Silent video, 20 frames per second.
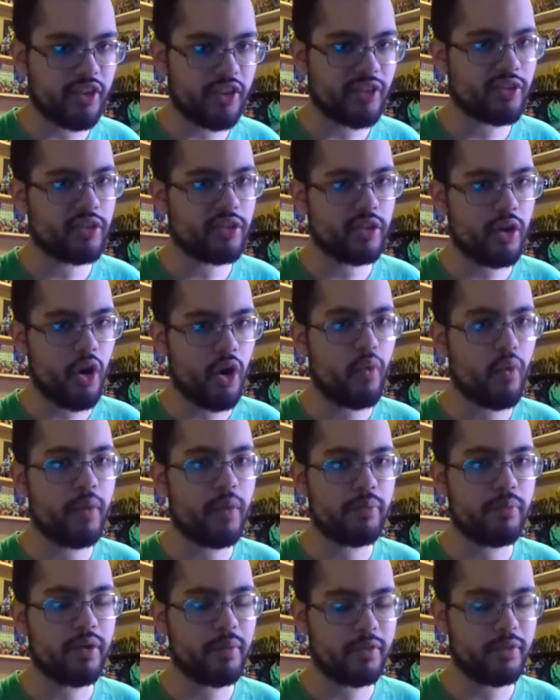That's going to go
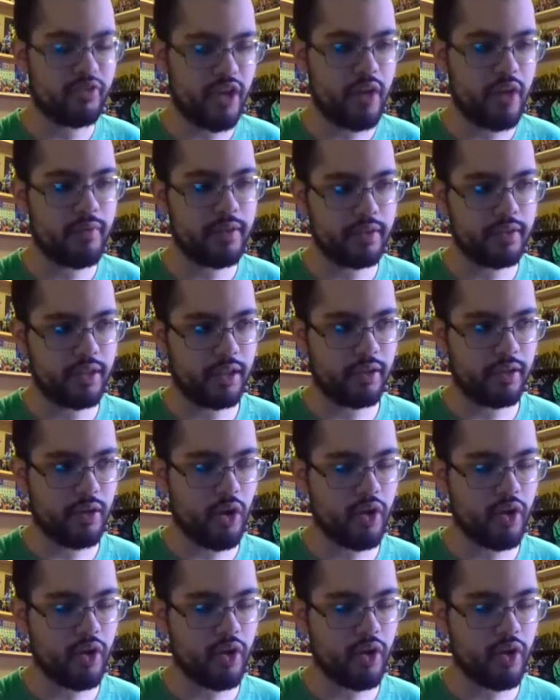with pretty much everything.